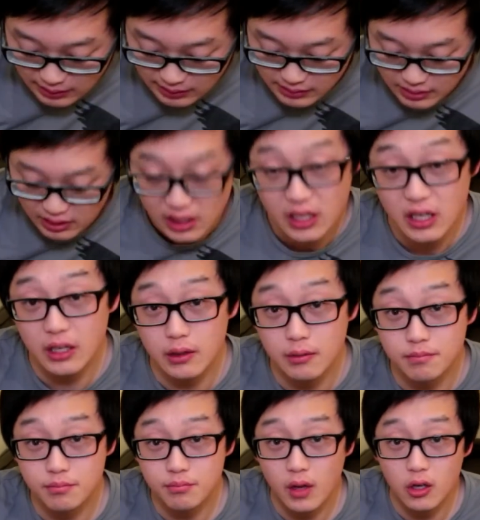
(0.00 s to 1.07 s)
is the
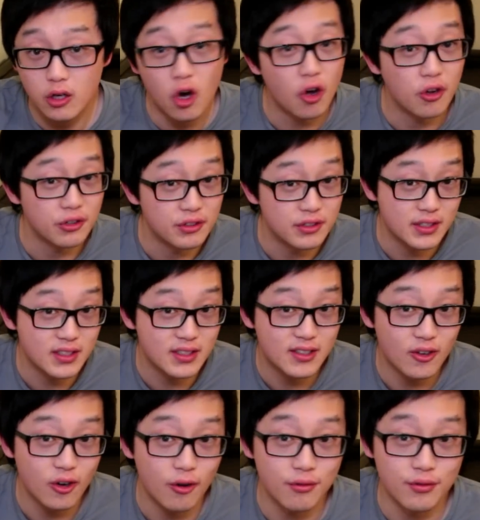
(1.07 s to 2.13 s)
cons
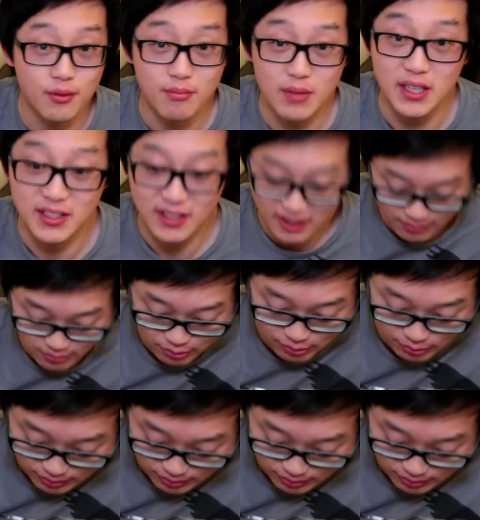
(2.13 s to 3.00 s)
of the meat cup noodle